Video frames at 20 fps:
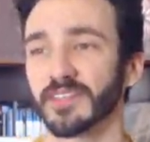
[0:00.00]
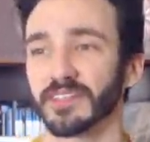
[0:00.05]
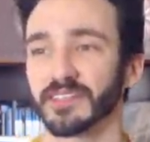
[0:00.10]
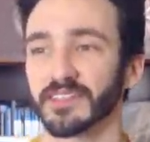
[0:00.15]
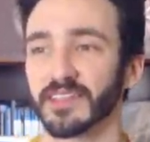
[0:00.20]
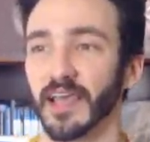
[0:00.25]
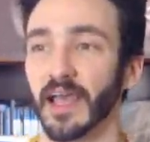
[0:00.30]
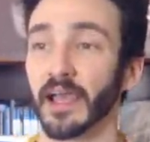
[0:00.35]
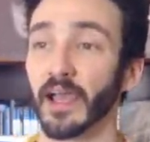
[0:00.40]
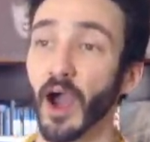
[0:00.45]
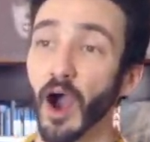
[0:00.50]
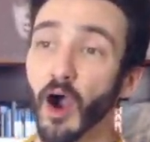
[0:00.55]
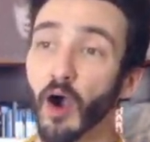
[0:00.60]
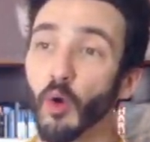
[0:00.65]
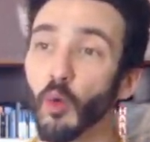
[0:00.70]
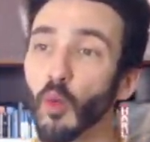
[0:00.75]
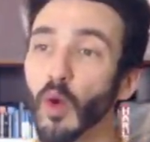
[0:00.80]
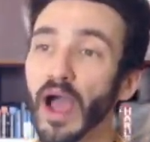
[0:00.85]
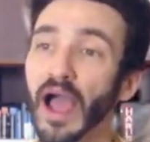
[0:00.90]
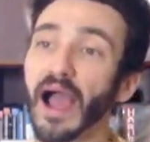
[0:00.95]
that's like,
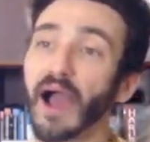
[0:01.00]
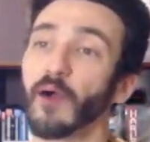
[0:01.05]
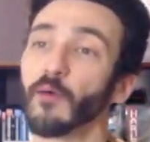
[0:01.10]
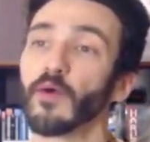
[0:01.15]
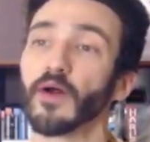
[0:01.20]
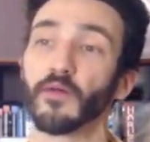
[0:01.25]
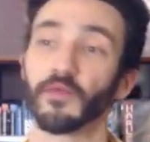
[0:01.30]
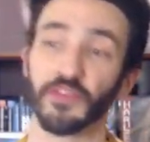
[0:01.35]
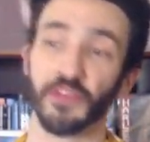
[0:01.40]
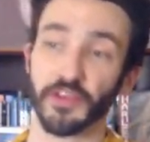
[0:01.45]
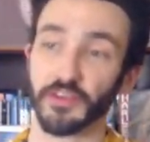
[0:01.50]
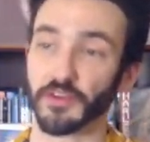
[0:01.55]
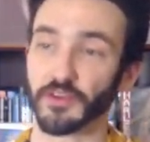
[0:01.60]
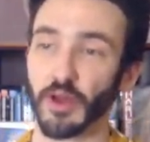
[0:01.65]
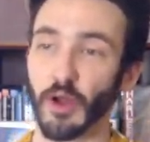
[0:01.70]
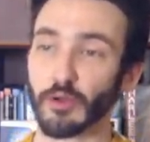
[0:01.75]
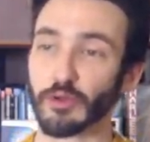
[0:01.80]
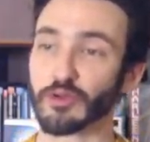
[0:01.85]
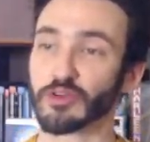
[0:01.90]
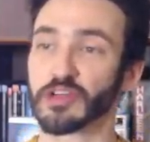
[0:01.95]
oh wow, well, did you
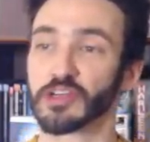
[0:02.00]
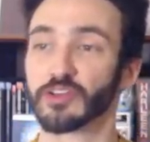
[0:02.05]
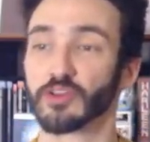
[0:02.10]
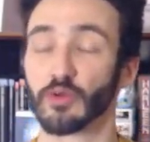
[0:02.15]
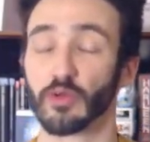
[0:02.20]
know you could